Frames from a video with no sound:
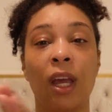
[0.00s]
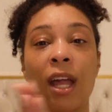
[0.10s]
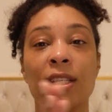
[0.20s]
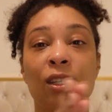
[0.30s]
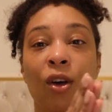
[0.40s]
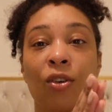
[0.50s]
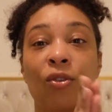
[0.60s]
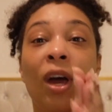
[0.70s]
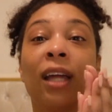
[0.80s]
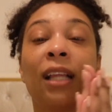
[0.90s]
And so
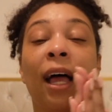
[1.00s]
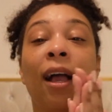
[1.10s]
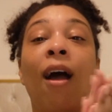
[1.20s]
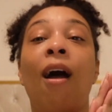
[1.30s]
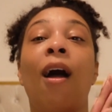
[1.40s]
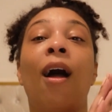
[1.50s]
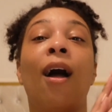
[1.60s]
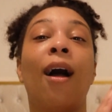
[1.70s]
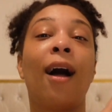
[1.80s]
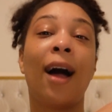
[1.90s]
you had like
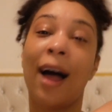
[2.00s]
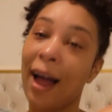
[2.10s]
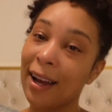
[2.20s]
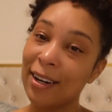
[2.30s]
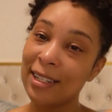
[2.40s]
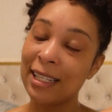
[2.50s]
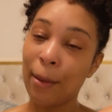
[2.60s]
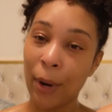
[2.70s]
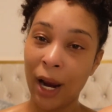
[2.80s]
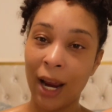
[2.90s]
hot girl
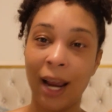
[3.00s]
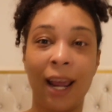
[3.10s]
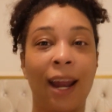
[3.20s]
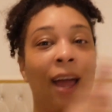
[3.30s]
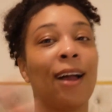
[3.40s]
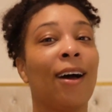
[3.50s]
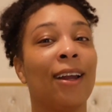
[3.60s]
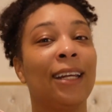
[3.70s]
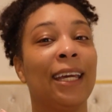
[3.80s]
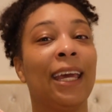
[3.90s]
summer and I
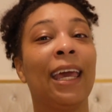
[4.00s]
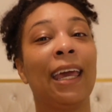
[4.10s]
called it